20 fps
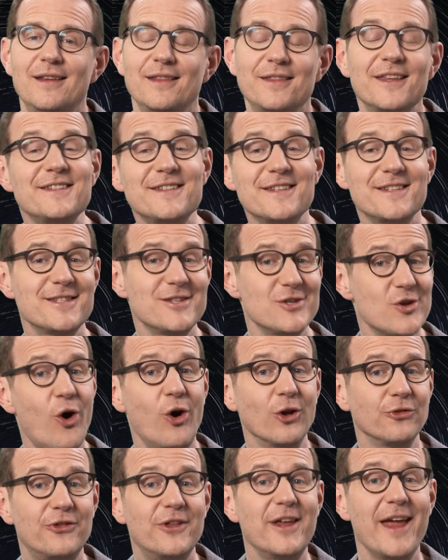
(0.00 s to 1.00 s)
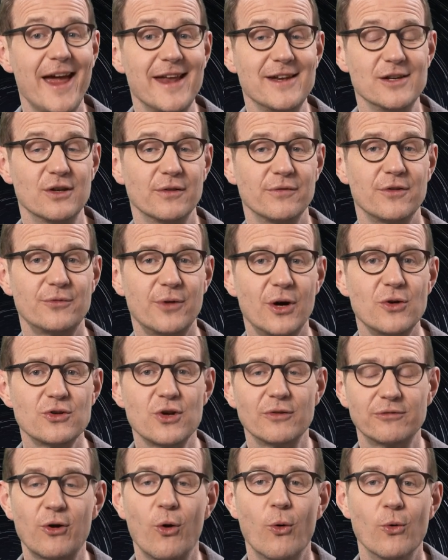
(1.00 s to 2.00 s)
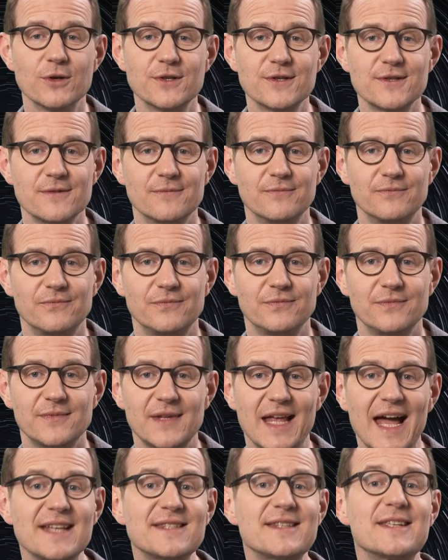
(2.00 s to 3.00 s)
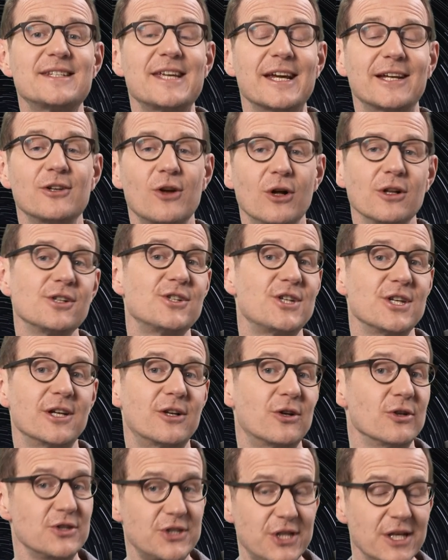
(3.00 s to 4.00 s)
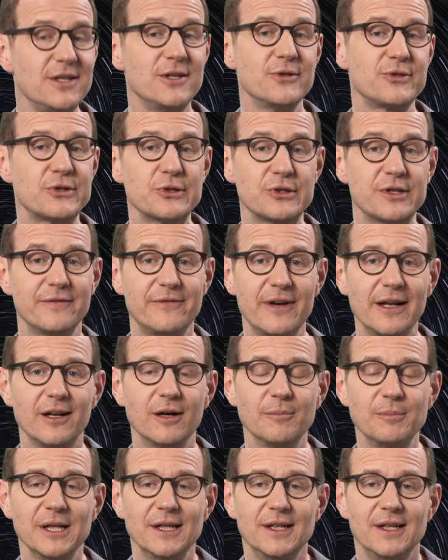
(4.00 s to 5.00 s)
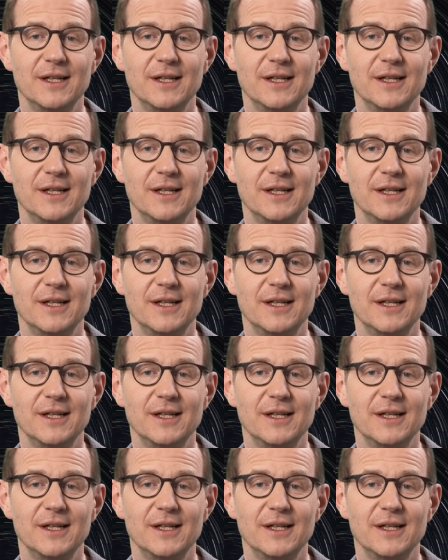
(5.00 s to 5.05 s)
This is not the end of the road, of course. As the technology continues to develop,